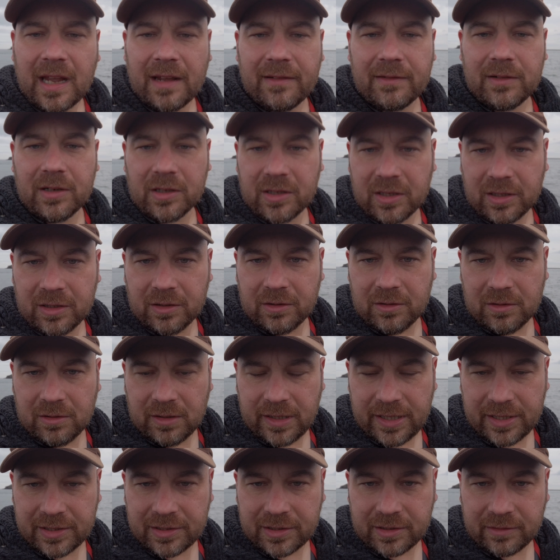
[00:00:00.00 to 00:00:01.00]
Have a look at
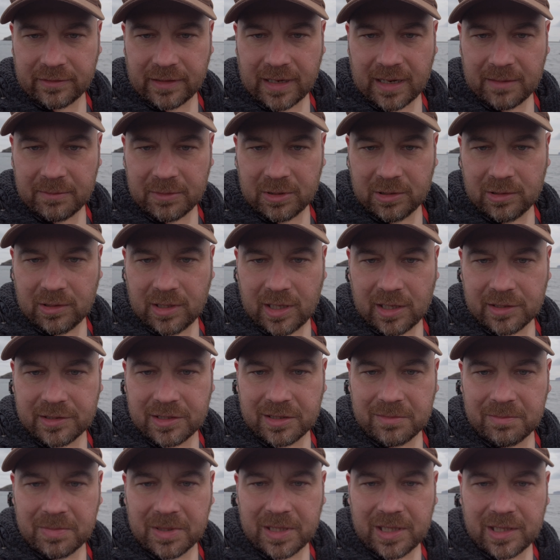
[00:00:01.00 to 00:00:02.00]
your histogram, your
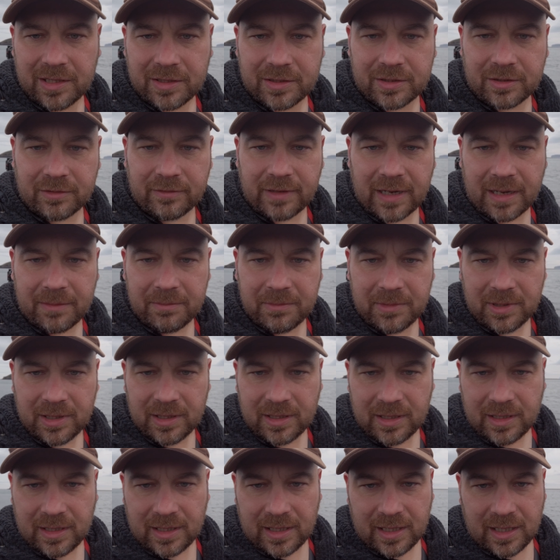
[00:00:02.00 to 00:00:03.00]
RGB histogram,
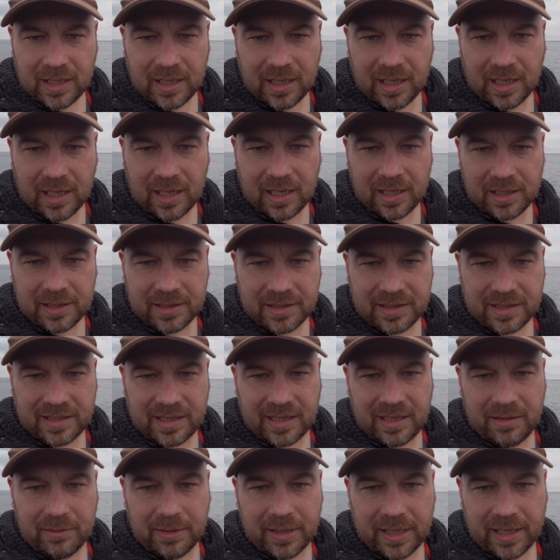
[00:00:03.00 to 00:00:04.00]
and
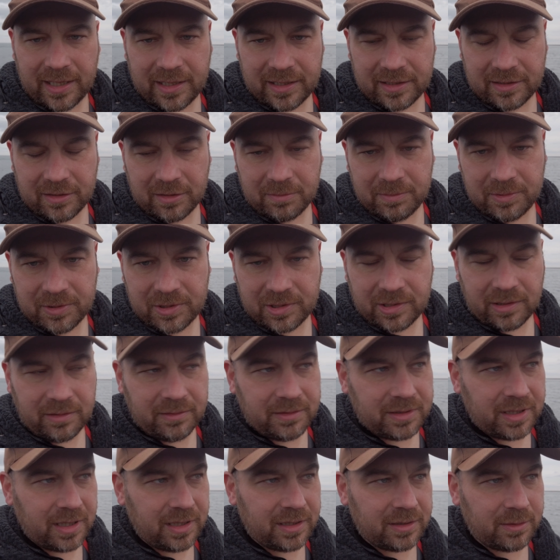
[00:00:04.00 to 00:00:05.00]
see whether there's an
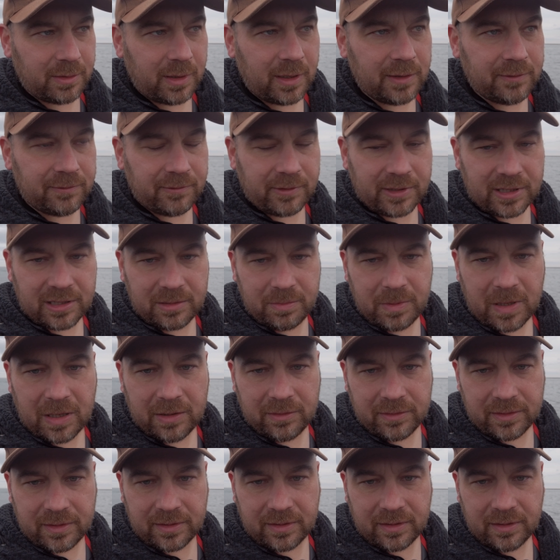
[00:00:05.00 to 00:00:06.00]
opportunity to
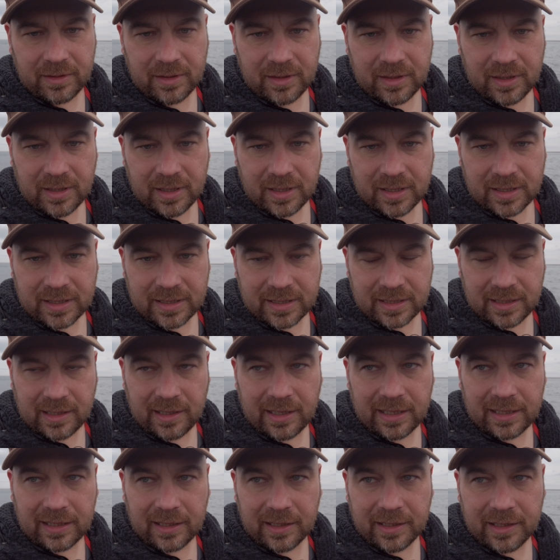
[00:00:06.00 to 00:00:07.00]
overexpose
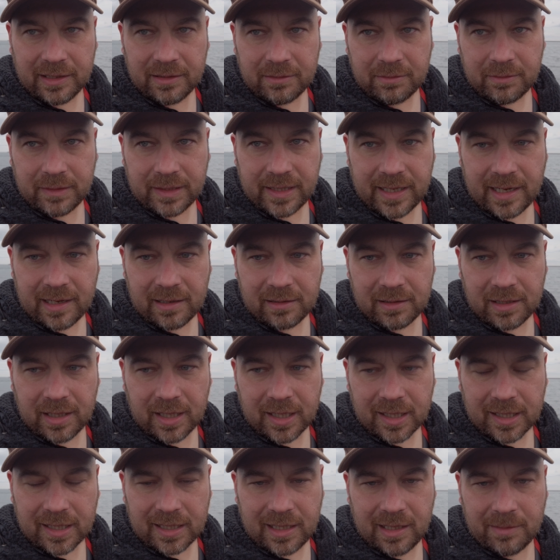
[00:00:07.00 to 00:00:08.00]
slightly
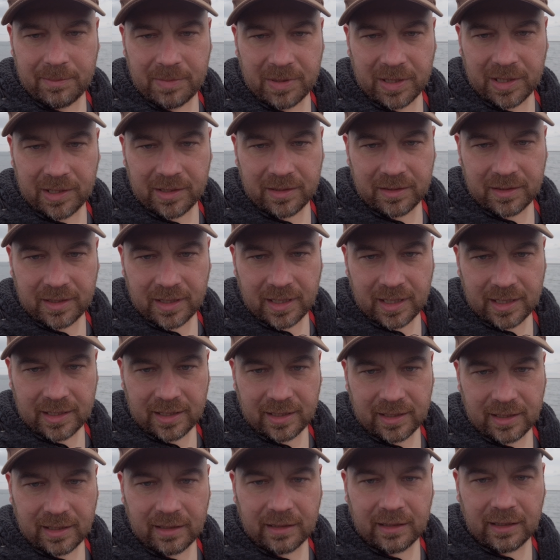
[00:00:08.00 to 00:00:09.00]
without clipping
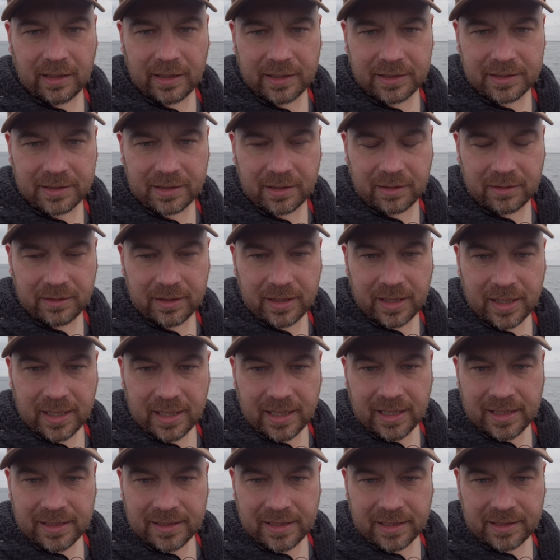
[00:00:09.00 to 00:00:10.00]
the highlights. So
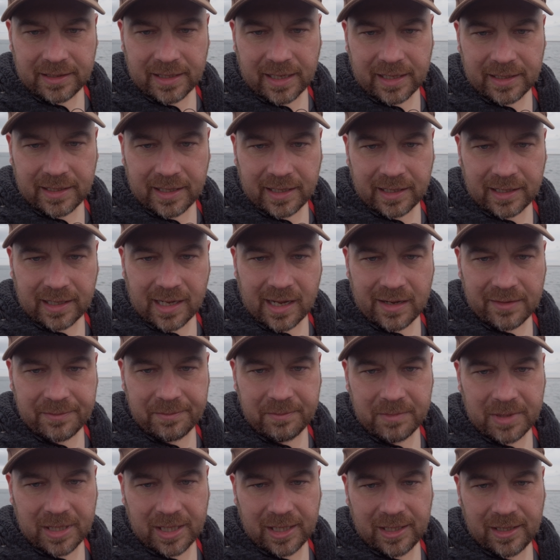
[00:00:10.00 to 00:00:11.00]
did that. That gave
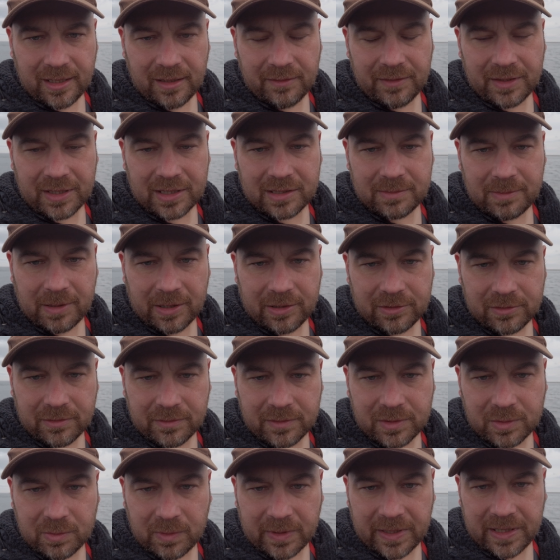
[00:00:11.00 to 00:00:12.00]
me an exposure
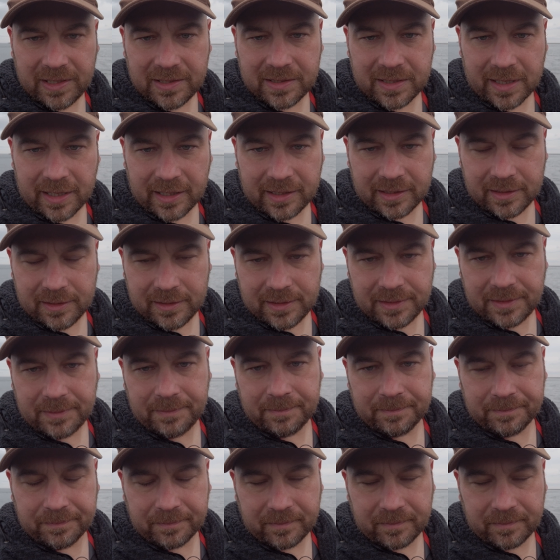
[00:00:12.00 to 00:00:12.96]
of 20 seconds.